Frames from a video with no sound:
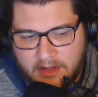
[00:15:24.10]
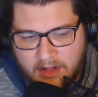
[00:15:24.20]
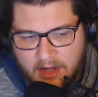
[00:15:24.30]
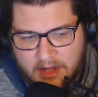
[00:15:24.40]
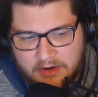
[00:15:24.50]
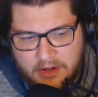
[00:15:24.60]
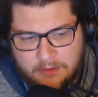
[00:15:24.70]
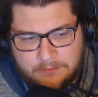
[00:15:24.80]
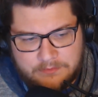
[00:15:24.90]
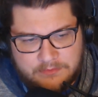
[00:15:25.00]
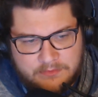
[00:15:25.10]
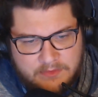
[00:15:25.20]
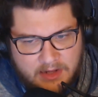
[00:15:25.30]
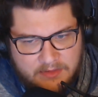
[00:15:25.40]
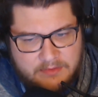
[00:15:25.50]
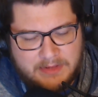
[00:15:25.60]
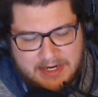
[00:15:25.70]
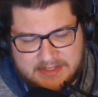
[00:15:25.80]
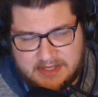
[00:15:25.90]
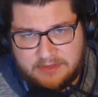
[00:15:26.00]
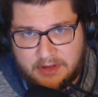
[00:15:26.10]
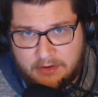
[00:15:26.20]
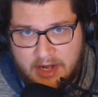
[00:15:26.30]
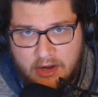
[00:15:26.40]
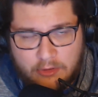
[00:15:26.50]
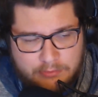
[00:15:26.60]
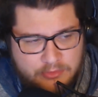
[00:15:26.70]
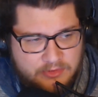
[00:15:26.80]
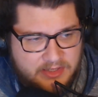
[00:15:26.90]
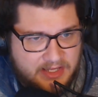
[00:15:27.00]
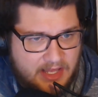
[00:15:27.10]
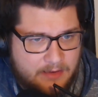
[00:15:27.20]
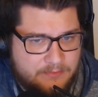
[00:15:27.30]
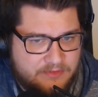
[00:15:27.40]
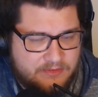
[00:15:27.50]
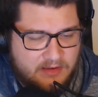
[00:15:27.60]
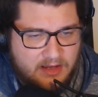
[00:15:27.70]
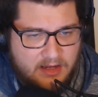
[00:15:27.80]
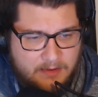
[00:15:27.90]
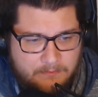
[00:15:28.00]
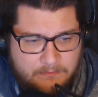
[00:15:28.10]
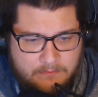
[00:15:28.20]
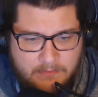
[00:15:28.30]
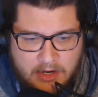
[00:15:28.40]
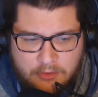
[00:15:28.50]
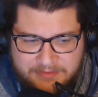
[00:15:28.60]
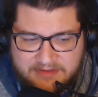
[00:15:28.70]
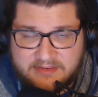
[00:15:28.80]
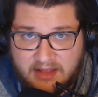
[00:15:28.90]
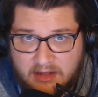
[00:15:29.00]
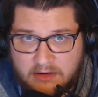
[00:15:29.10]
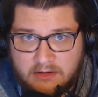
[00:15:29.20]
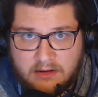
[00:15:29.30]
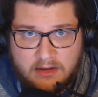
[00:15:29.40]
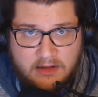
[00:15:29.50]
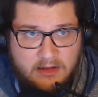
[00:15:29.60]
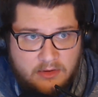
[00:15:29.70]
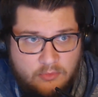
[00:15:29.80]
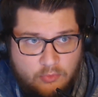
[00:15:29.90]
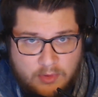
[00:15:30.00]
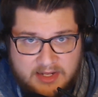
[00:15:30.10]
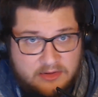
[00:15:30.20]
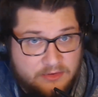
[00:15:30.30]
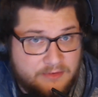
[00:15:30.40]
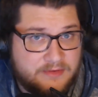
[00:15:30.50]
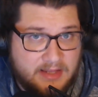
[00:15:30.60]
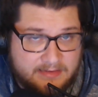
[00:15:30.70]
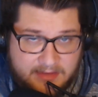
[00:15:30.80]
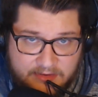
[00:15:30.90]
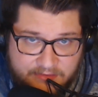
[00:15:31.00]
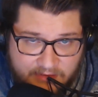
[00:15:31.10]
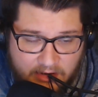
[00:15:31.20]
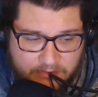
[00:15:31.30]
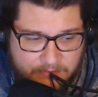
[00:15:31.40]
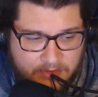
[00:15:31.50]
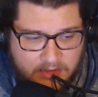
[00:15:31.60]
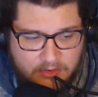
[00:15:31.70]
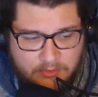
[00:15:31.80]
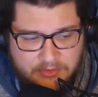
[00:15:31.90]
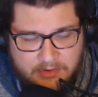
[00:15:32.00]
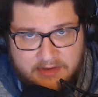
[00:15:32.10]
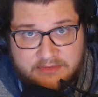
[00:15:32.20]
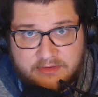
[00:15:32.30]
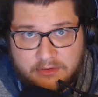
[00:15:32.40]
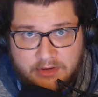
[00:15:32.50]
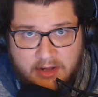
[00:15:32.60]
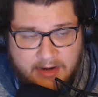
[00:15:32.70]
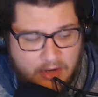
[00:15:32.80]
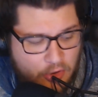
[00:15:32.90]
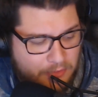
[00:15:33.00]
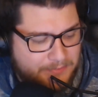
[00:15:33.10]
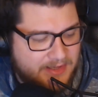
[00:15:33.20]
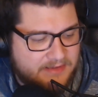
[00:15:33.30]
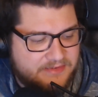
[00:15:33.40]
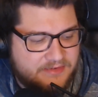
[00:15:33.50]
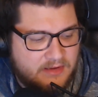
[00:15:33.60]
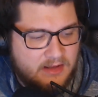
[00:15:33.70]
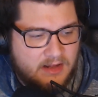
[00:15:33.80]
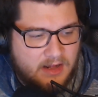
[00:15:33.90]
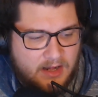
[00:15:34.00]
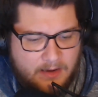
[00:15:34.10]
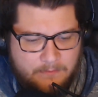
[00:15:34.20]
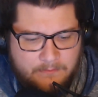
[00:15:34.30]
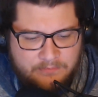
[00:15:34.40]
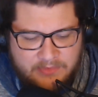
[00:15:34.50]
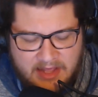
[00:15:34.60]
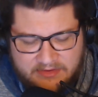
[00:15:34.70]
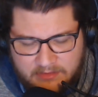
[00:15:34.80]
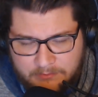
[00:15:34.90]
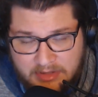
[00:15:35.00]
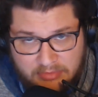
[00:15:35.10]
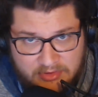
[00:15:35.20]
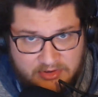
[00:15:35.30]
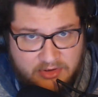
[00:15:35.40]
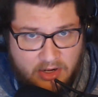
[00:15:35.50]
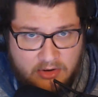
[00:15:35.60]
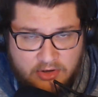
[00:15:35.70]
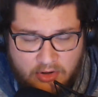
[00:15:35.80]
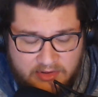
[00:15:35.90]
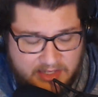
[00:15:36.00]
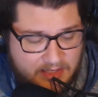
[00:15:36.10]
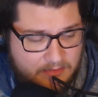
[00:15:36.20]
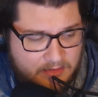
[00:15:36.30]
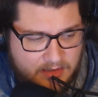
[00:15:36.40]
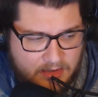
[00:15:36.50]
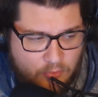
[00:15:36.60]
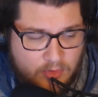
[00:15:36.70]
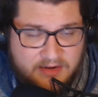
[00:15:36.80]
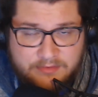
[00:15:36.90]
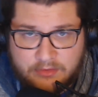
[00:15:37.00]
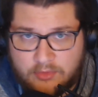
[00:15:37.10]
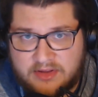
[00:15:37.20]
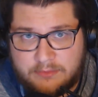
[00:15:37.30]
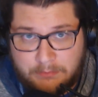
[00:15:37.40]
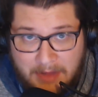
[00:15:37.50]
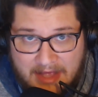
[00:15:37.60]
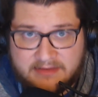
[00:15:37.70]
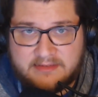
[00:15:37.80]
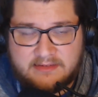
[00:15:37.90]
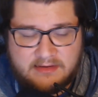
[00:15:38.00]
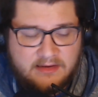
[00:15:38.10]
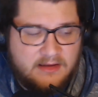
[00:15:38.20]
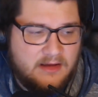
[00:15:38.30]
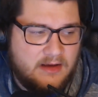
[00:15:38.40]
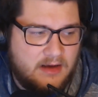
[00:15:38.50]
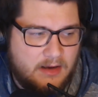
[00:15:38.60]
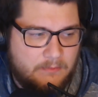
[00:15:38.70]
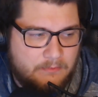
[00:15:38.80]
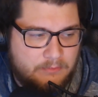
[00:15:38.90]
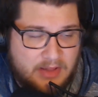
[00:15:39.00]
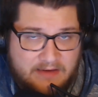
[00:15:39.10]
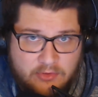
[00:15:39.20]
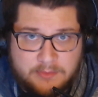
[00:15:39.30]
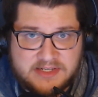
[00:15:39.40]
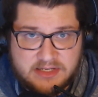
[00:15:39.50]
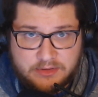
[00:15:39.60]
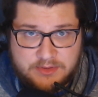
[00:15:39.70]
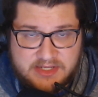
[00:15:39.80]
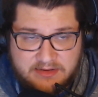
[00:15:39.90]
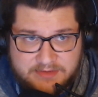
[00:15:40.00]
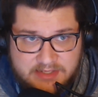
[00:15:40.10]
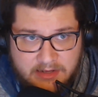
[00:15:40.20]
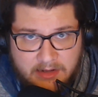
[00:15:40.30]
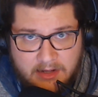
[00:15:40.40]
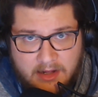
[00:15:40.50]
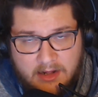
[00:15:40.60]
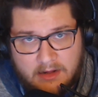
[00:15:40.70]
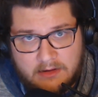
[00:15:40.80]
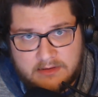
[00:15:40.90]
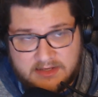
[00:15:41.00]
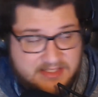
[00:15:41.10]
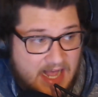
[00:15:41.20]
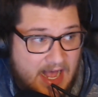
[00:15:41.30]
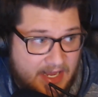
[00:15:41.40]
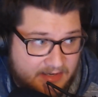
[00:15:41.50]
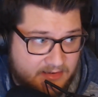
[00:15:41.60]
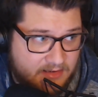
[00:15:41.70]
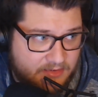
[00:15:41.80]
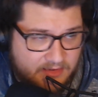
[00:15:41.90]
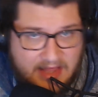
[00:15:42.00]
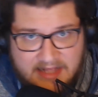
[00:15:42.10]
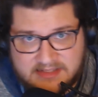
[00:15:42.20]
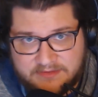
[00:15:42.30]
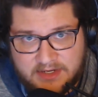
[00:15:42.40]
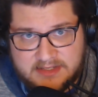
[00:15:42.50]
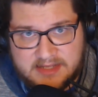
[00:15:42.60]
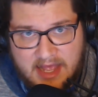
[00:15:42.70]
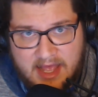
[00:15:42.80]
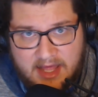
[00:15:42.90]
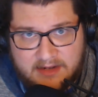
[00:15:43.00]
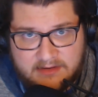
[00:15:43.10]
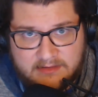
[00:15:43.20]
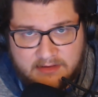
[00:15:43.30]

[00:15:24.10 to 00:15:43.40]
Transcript: I don't know. Like I said, though, I hope Guerrilla Games, I hope they sell what it looks like they could sell with Horizon Zero Dawn. I hope it's, as some people are calling it, one of Sony's best platform exclusives, aside The Last of Us and